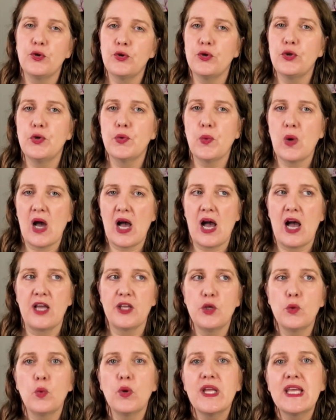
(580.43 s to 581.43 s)
who you are.
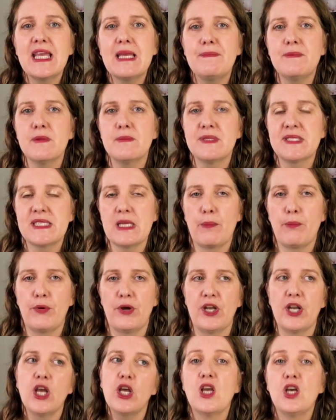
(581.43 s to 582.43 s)
You want to keep them
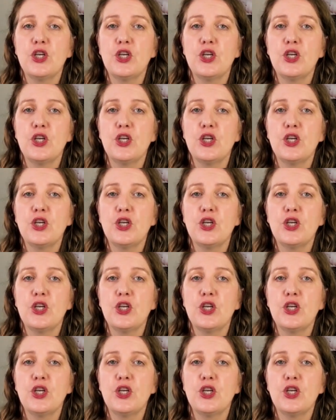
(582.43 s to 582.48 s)
separate.